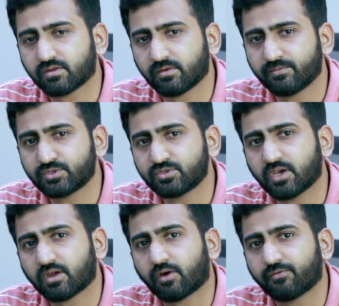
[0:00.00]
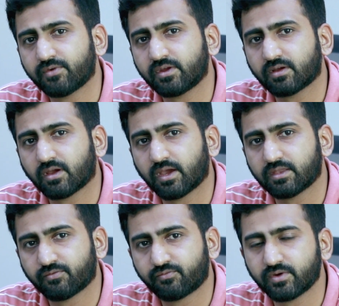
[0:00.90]
which they are offering
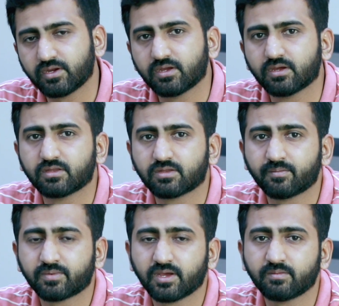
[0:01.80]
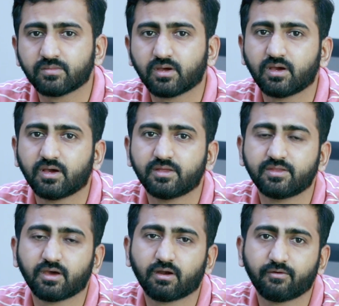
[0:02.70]
as a free. Sometimes
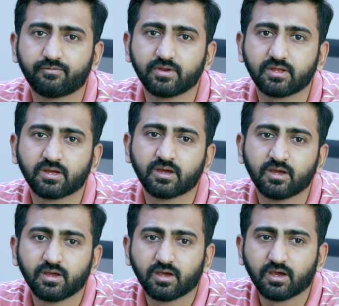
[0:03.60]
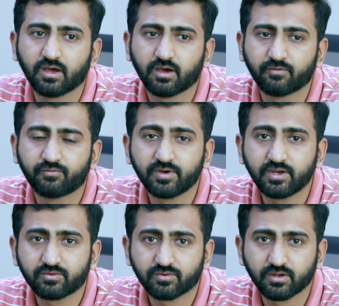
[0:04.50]
they are offering free